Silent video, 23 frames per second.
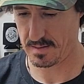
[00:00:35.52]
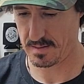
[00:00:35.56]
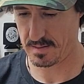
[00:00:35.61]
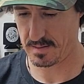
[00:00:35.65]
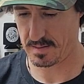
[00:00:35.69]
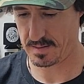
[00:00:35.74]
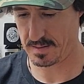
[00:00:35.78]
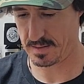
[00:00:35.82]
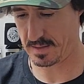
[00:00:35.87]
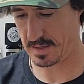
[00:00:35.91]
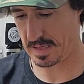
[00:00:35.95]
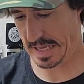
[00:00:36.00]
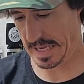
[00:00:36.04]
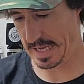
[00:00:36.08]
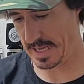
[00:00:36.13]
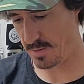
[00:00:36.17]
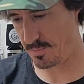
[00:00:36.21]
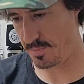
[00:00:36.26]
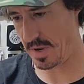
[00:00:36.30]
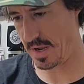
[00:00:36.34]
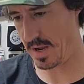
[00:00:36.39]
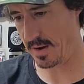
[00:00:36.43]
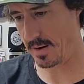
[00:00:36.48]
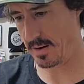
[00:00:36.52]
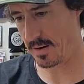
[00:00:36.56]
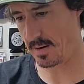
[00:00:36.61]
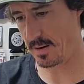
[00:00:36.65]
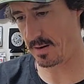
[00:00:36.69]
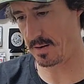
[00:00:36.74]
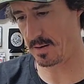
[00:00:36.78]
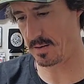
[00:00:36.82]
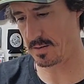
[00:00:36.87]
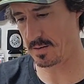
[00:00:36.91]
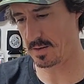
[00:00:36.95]
This is a
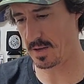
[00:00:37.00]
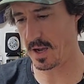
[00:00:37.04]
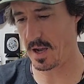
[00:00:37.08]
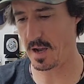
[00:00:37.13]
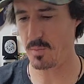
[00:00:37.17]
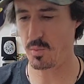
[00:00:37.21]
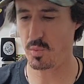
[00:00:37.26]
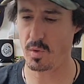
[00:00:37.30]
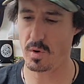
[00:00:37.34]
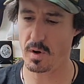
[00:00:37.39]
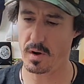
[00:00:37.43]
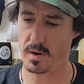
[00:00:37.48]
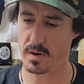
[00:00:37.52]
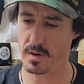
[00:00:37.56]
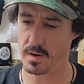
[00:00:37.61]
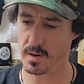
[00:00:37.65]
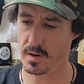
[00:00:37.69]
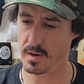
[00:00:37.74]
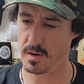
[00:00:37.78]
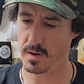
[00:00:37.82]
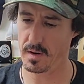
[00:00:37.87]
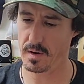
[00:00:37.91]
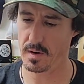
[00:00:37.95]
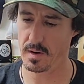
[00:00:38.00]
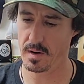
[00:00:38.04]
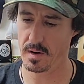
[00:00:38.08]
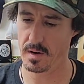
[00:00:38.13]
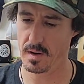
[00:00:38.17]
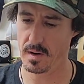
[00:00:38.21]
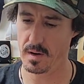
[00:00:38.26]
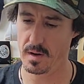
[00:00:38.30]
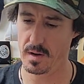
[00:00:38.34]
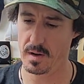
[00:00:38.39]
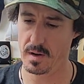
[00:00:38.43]
headbanger, top water,
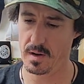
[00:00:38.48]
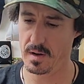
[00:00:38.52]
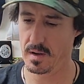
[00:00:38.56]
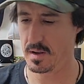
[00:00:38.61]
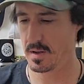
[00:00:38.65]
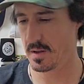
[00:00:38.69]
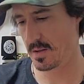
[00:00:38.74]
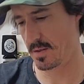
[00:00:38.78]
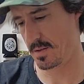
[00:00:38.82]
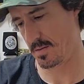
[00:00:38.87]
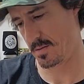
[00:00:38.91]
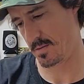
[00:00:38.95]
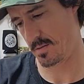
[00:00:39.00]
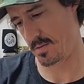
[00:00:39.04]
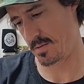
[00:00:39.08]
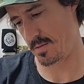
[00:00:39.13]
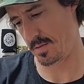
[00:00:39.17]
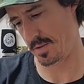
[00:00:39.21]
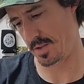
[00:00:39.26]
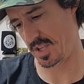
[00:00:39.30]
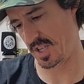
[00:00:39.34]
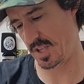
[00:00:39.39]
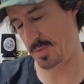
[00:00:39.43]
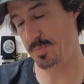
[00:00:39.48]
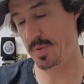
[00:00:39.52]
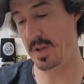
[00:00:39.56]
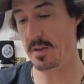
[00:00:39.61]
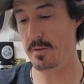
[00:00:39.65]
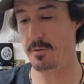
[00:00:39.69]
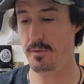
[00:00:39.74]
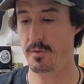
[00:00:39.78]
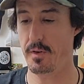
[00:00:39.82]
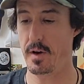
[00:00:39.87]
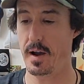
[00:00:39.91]

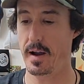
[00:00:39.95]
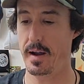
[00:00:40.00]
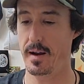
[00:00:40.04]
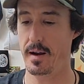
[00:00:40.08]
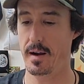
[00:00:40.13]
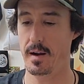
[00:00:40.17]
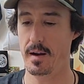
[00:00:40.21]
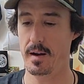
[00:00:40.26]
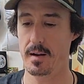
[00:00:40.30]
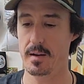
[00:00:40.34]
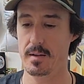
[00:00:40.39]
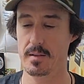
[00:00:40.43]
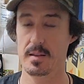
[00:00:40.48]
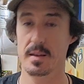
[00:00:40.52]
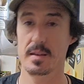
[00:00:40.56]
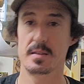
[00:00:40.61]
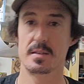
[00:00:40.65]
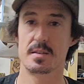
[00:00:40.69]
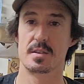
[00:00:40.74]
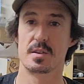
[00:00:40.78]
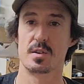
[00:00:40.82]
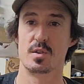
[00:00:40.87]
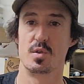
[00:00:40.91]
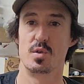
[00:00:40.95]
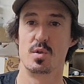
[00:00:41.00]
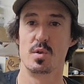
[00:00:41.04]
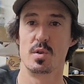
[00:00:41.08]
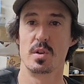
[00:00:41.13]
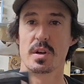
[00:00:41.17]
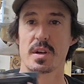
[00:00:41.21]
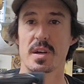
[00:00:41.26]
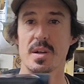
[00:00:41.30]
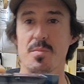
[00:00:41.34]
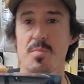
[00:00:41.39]
Spitfire. This is a cool
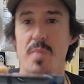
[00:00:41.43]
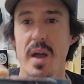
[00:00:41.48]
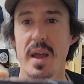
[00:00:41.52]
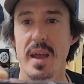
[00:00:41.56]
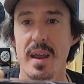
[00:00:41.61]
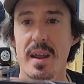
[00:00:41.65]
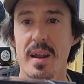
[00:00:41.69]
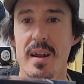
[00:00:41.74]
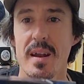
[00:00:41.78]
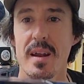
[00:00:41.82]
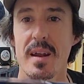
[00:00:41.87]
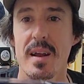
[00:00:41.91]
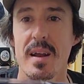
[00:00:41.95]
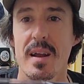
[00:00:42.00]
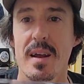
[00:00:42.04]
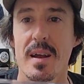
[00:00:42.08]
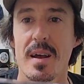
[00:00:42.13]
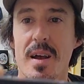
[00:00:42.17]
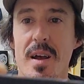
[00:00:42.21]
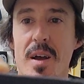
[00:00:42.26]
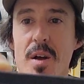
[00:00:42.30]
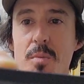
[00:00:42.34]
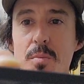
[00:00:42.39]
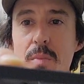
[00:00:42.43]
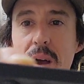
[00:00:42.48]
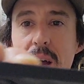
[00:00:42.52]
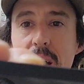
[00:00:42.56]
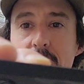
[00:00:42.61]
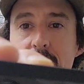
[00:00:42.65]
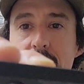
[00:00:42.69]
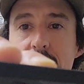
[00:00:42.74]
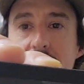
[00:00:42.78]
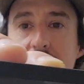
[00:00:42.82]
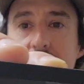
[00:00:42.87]
looking bait.
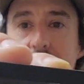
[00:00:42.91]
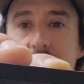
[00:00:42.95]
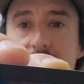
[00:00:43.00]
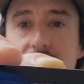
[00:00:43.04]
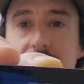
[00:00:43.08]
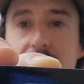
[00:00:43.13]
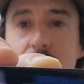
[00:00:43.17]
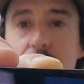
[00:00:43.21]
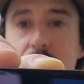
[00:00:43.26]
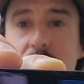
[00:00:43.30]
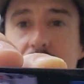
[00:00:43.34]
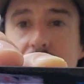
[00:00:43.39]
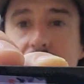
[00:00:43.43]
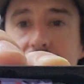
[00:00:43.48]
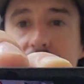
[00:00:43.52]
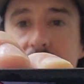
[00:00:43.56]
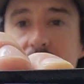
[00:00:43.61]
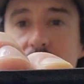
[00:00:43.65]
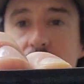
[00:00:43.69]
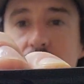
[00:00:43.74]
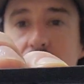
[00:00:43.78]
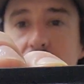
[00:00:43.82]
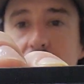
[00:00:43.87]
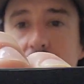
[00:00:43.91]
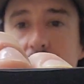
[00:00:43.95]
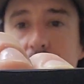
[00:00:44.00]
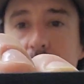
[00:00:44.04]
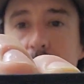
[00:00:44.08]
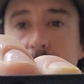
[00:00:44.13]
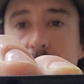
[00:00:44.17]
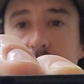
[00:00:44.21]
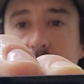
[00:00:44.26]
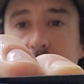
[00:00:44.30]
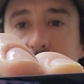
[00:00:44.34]
Man, it has like a plastic bill
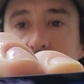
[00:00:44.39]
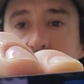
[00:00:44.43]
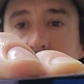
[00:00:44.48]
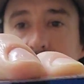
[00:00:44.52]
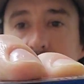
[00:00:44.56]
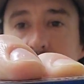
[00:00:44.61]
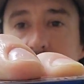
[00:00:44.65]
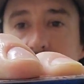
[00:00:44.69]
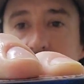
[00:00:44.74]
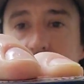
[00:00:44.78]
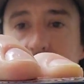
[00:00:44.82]
up front.